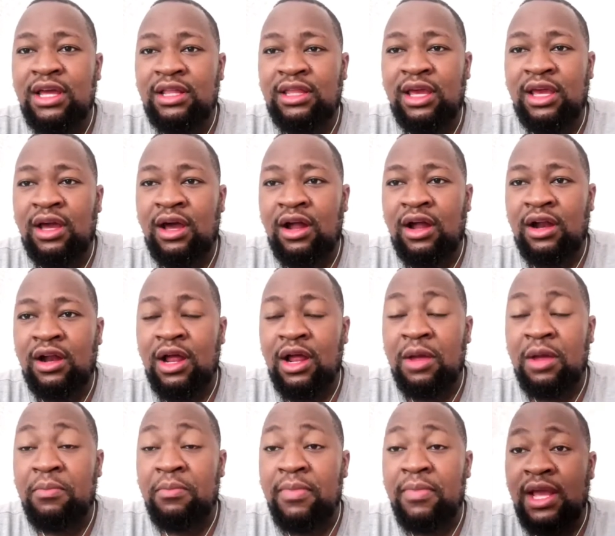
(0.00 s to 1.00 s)
there are
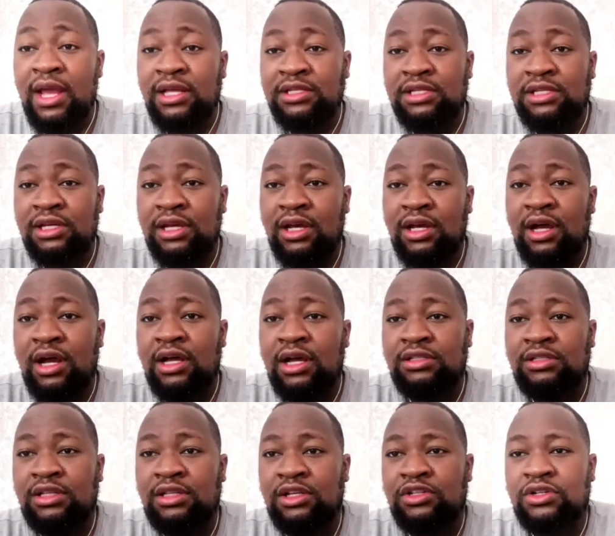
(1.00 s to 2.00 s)
amazing
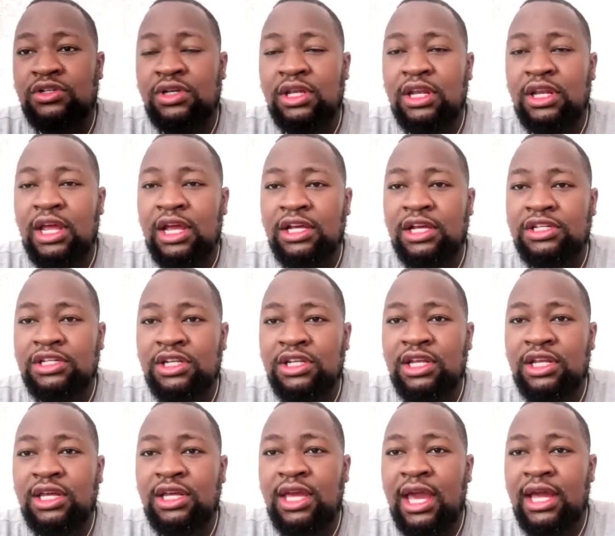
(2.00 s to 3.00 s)
cars that you can
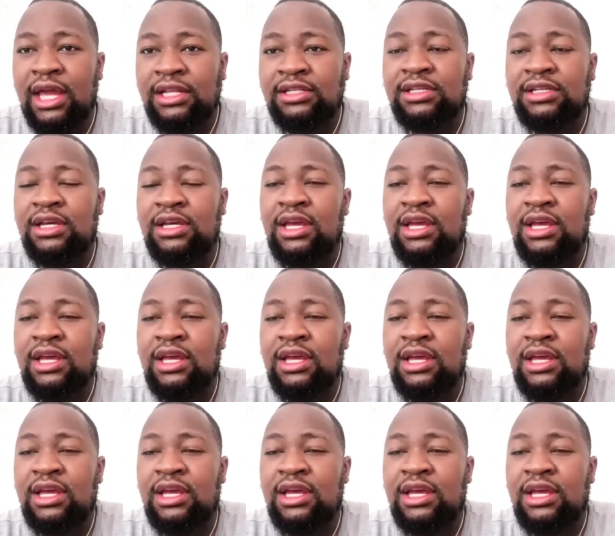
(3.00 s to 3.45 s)
actually get